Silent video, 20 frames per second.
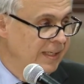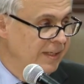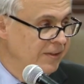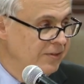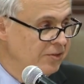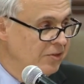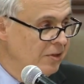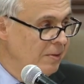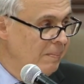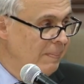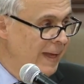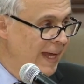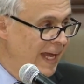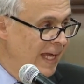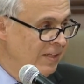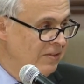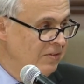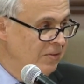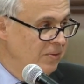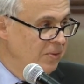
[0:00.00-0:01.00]
So, the
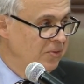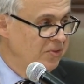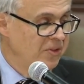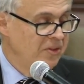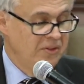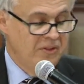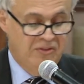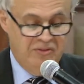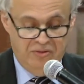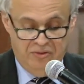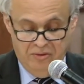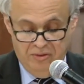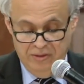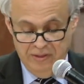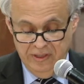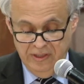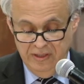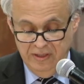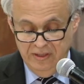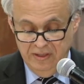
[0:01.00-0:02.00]
bad news in this
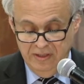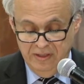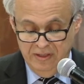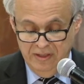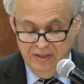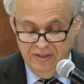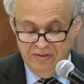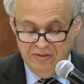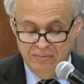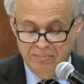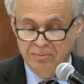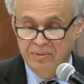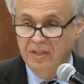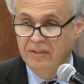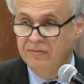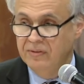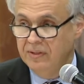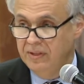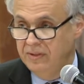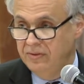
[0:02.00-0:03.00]
story is the
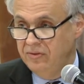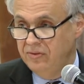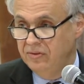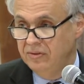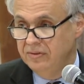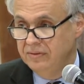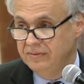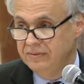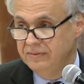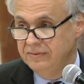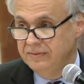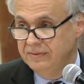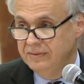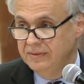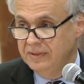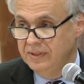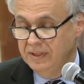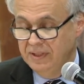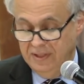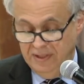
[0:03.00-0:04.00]
prevalence.
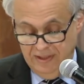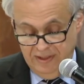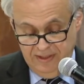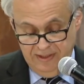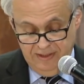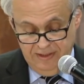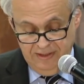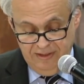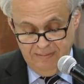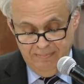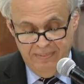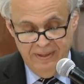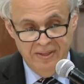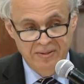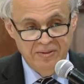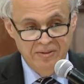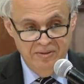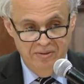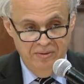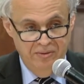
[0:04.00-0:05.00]
The
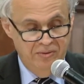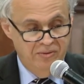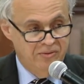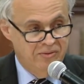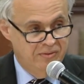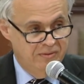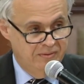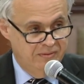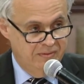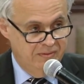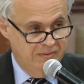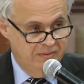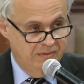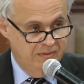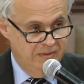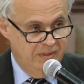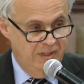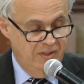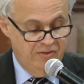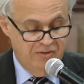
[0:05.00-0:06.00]
better news
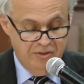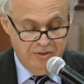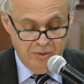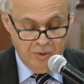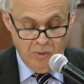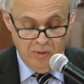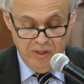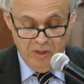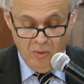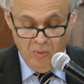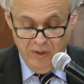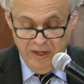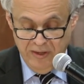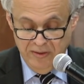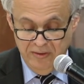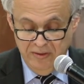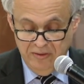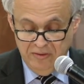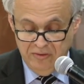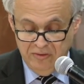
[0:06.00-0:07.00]
is the growing
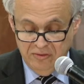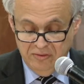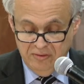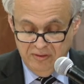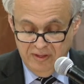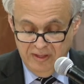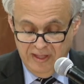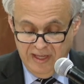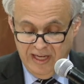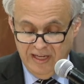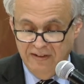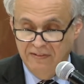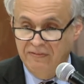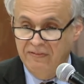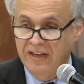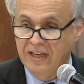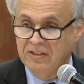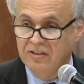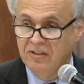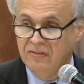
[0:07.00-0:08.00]
awareness and
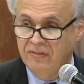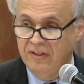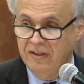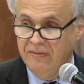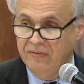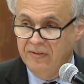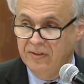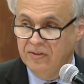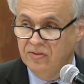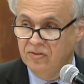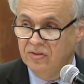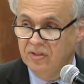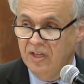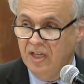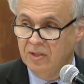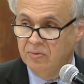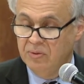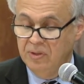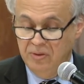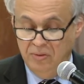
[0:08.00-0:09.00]
effective efforts
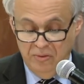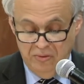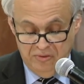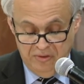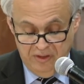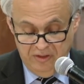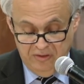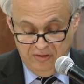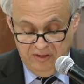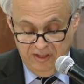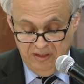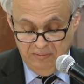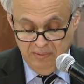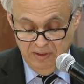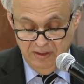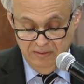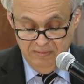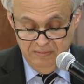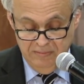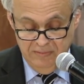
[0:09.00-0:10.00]
at reducing
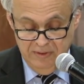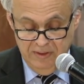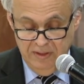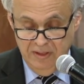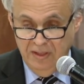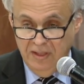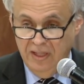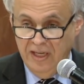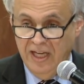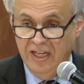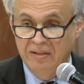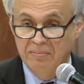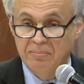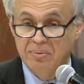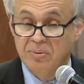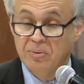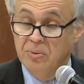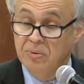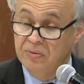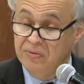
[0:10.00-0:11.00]
stigma and
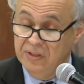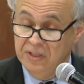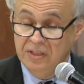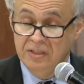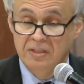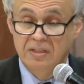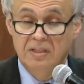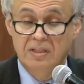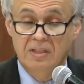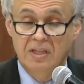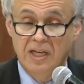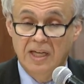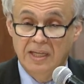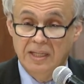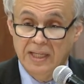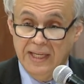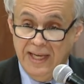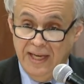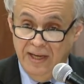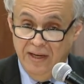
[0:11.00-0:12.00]
improving
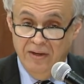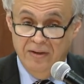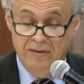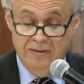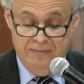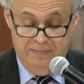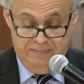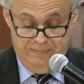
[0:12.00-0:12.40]
care.